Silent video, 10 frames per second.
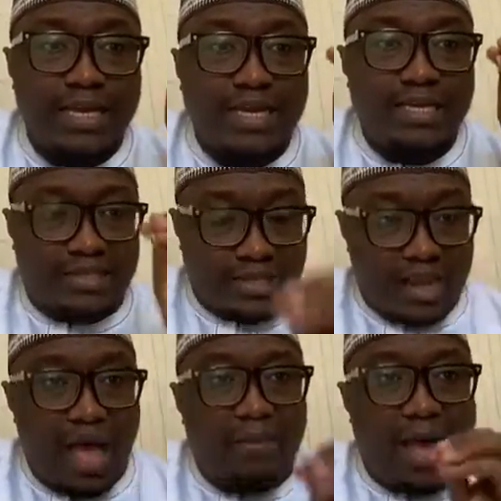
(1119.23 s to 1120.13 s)

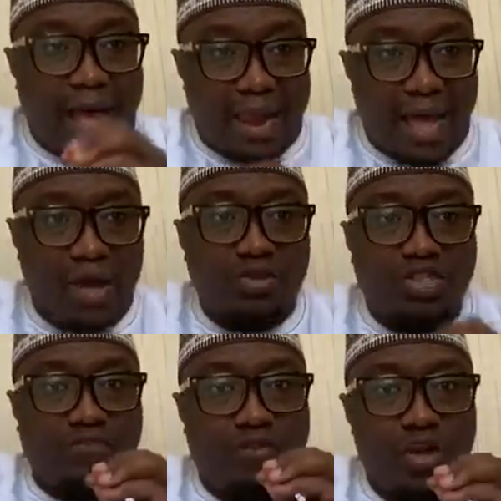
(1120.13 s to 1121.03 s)
Islam allows
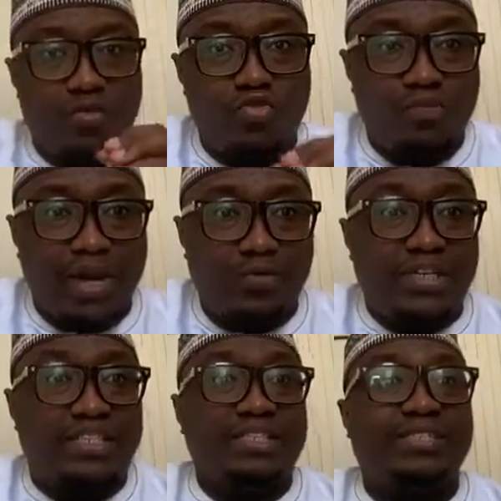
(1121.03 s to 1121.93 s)
for a woman when
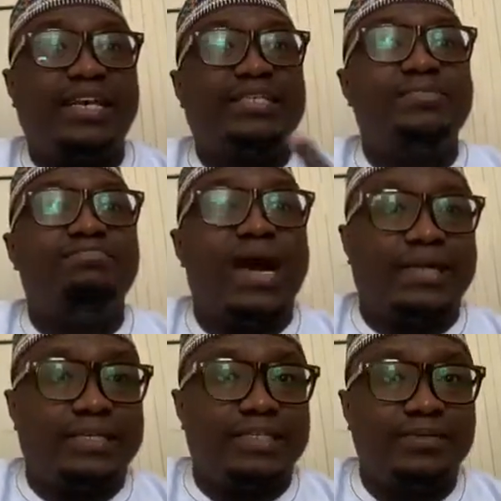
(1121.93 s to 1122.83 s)
she's getting
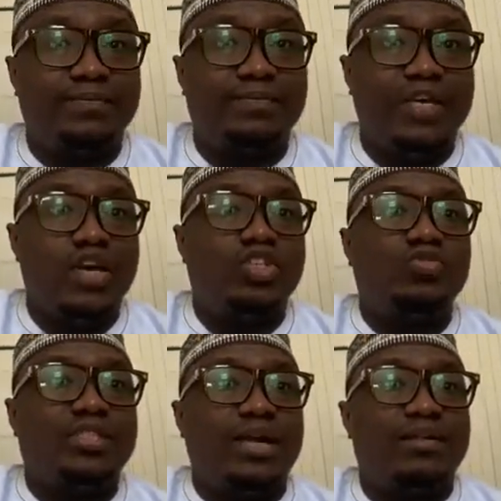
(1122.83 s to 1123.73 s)
married to
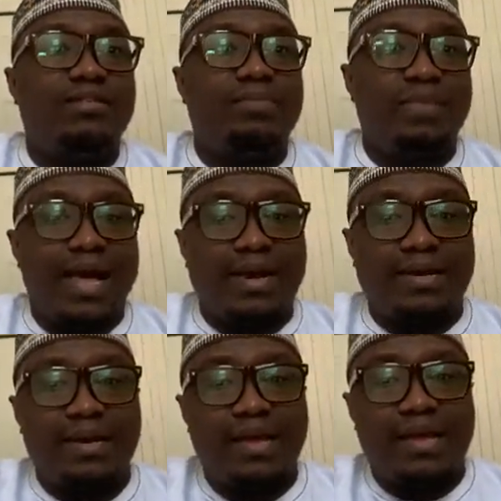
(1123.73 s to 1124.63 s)
tell the man,
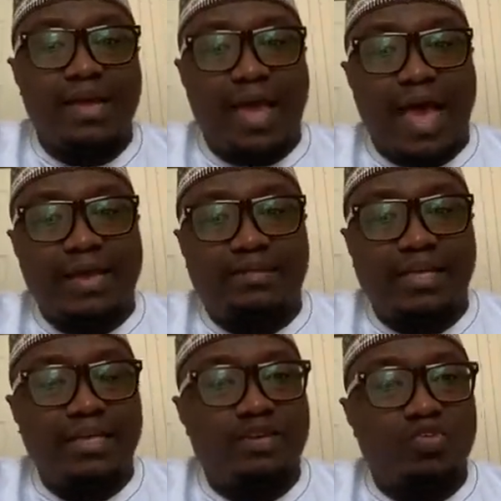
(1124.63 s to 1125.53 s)
I
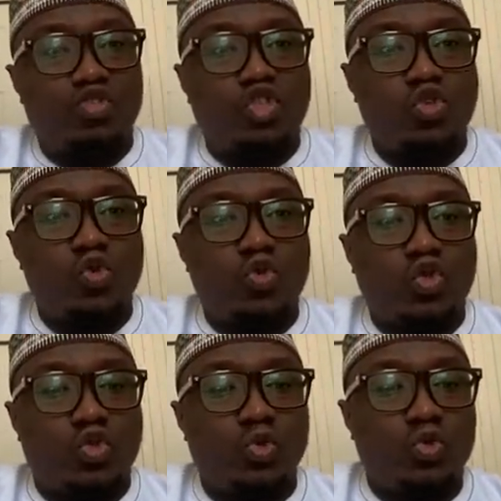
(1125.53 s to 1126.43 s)
think so,
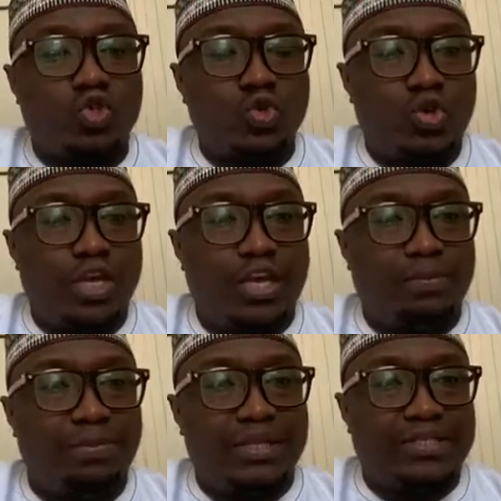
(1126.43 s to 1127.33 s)
A,
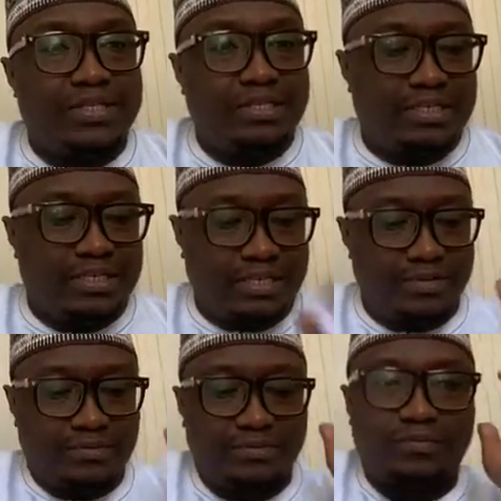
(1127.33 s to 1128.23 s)
B, C, D.
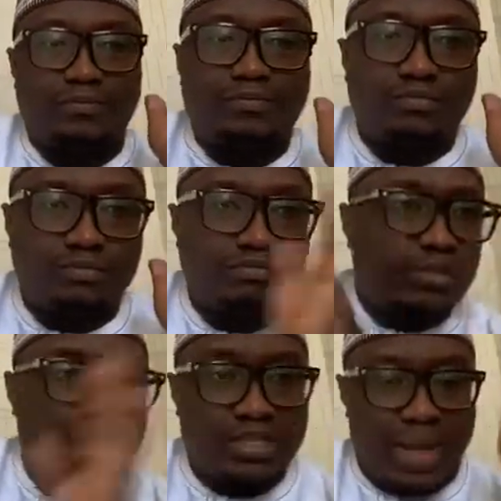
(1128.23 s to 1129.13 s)

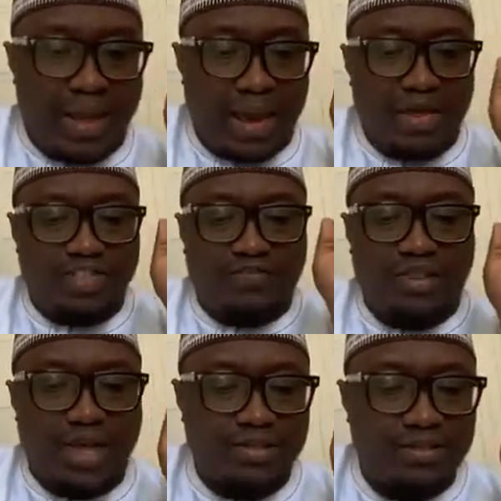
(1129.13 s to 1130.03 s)
Islam allows for that.